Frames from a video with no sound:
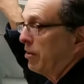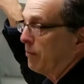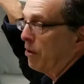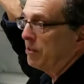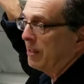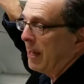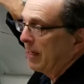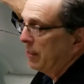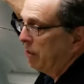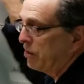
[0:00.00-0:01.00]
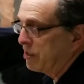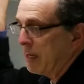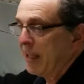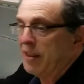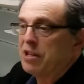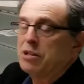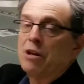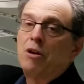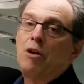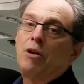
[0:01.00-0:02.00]
emergency exit. You just take this
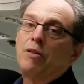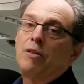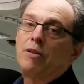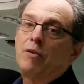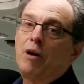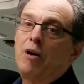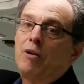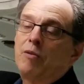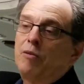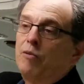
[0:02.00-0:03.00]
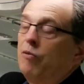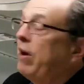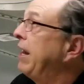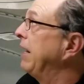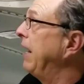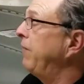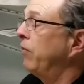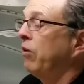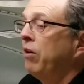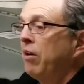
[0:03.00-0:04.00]
red
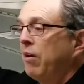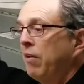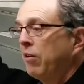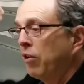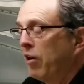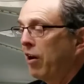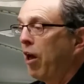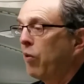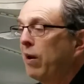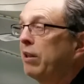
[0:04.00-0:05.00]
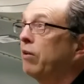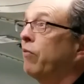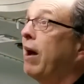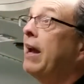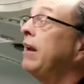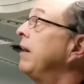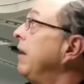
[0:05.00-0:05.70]
lever, turn it all the way to the right,